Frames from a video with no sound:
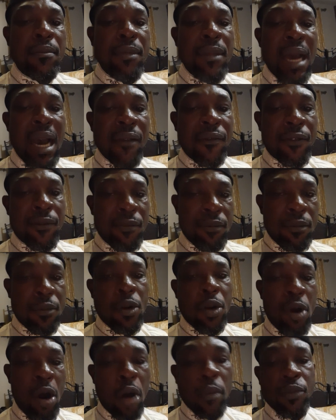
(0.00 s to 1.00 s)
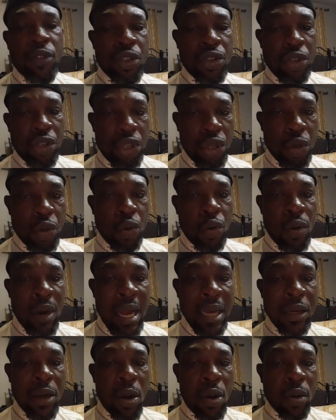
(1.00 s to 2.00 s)
have come to you
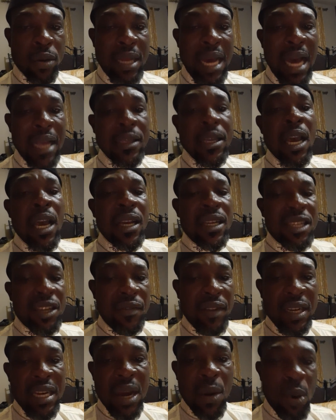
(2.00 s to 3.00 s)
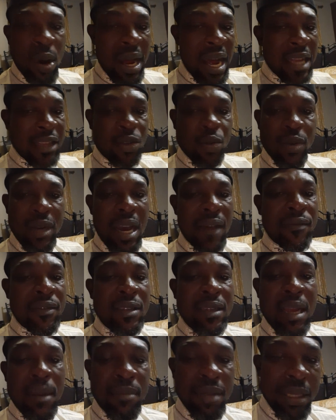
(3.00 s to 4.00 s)
and all that. Dividend warrants would have
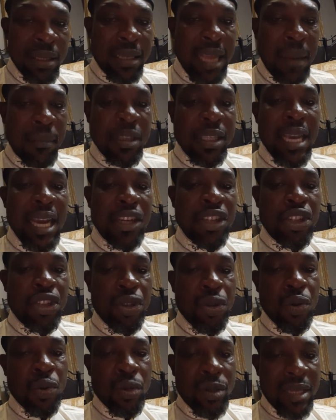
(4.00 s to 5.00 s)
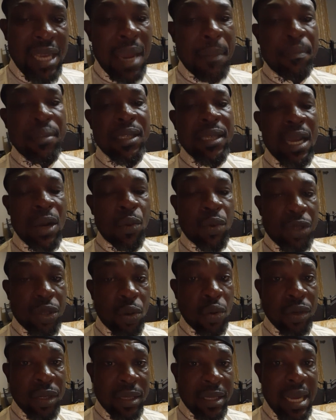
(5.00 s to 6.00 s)
debited you 10%
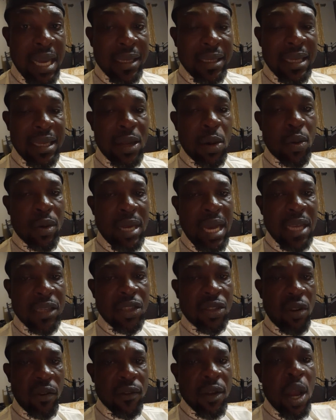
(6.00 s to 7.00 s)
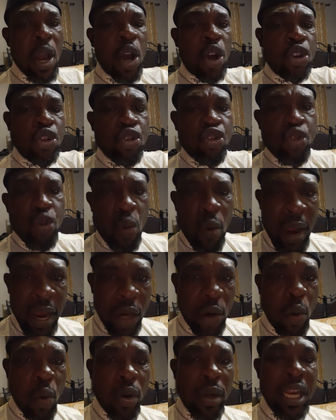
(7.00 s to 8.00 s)
withholding tax and all that stuff. Do a
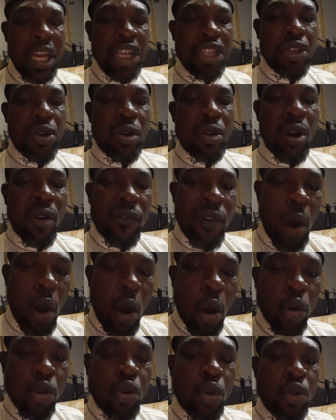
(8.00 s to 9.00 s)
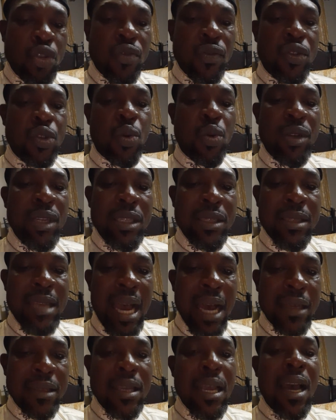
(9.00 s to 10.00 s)
collation of all those withholding
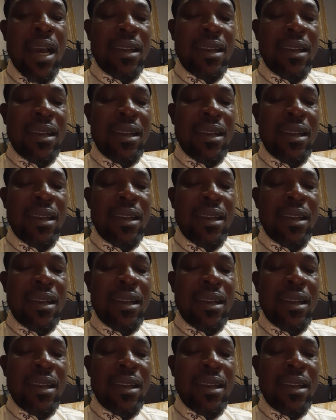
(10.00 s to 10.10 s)
tax